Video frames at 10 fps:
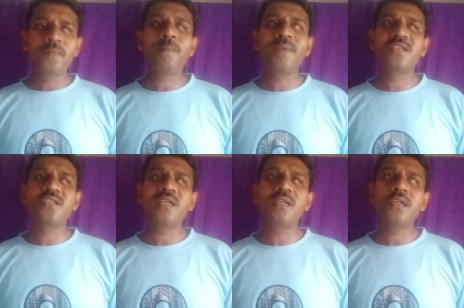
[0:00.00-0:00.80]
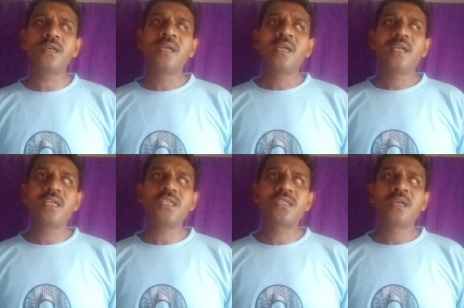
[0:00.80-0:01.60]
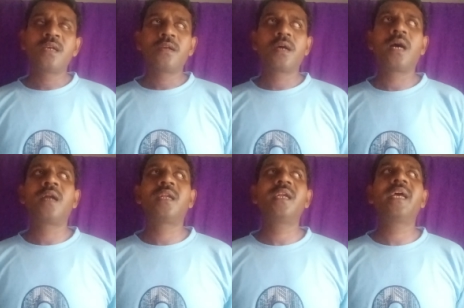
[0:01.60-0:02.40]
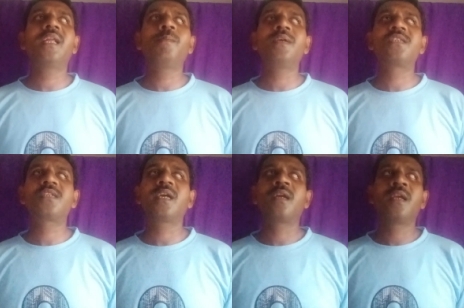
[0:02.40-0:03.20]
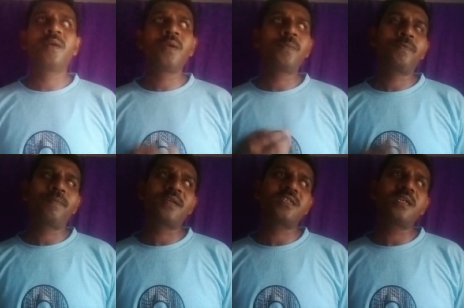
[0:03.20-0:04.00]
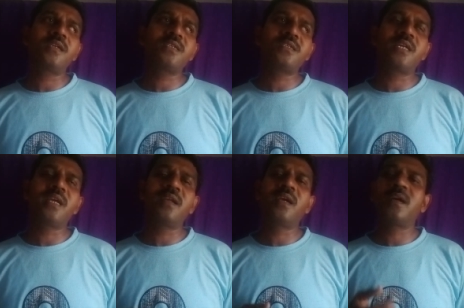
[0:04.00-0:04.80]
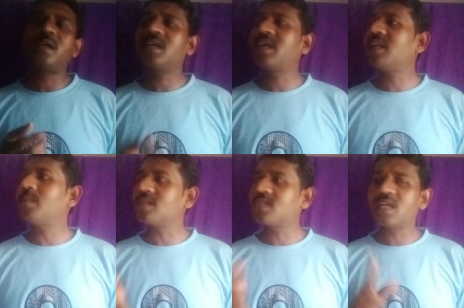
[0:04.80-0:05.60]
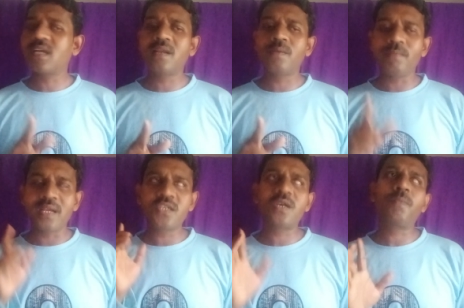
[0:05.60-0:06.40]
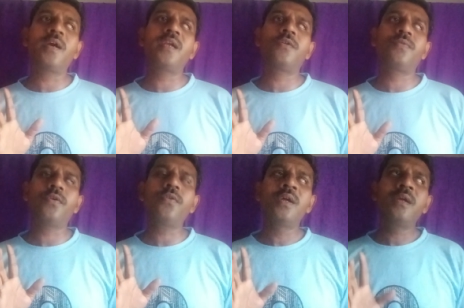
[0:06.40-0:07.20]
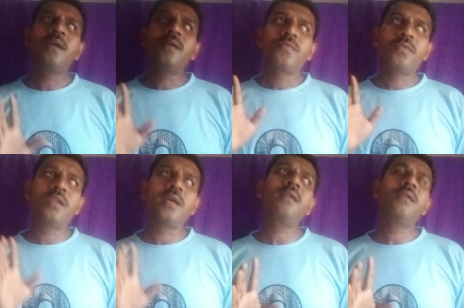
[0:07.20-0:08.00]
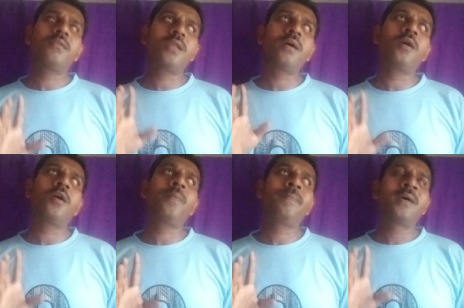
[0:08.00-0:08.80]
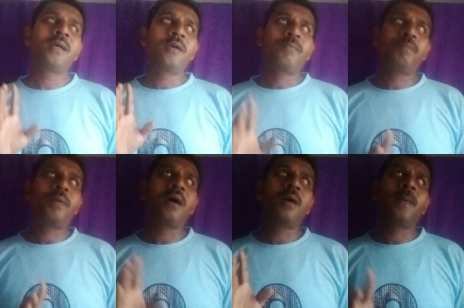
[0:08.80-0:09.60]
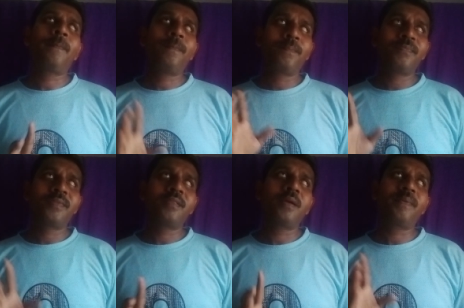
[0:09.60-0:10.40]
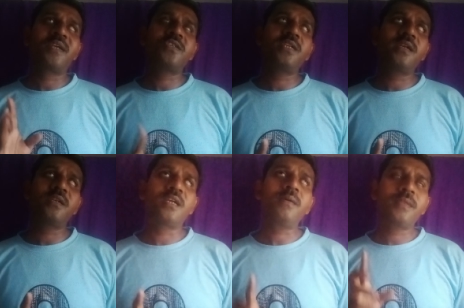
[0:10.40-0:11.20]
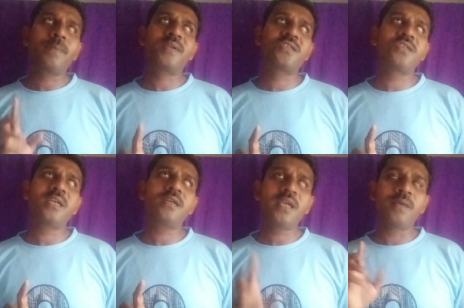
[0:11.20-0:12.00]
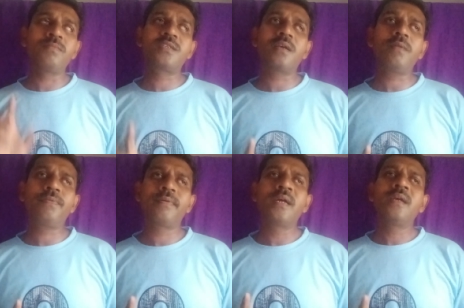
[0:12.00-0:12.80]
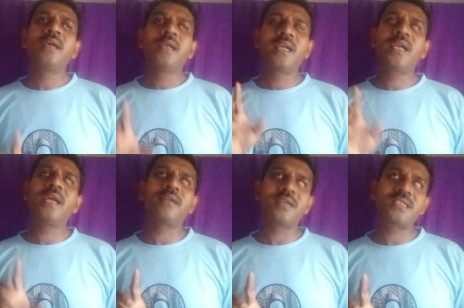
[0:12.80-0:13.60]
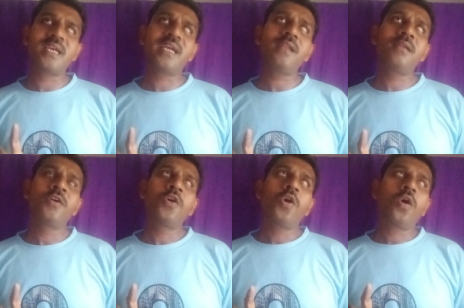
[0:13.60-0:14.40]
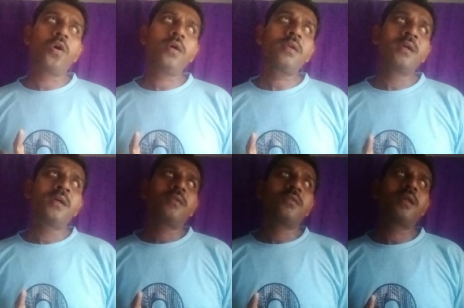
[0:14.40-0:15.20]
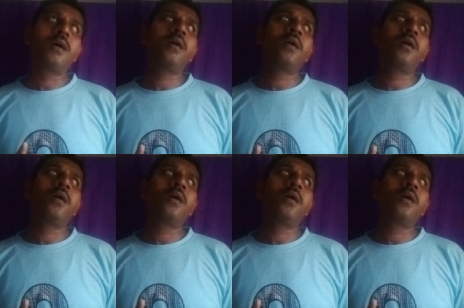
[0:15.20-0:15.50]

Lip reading: the president is did any mistake, if president is did any mistake in major point of view, then pa- the president himself, he can resign, or the